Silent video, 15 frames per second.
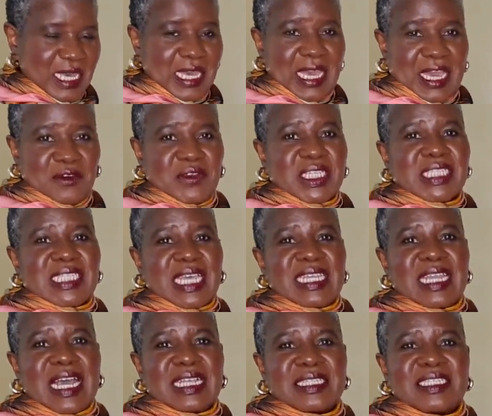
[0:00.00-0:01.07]
Having said
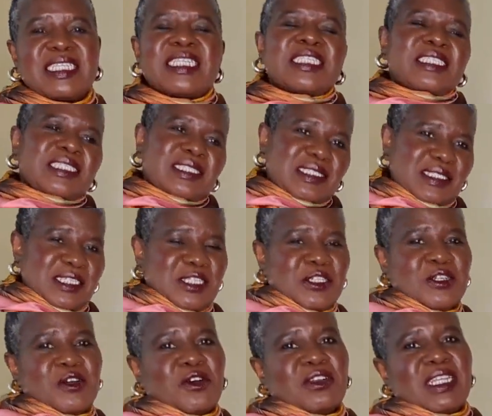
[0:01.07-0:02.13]
that, see
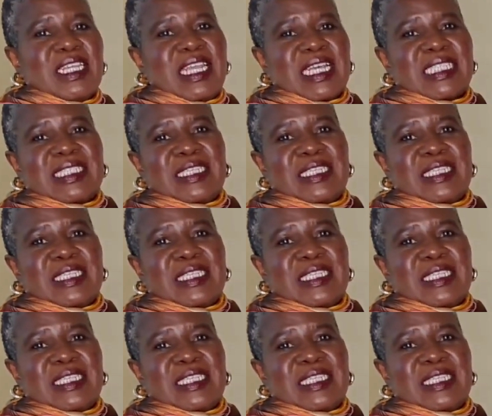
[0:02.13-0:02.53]
you on the next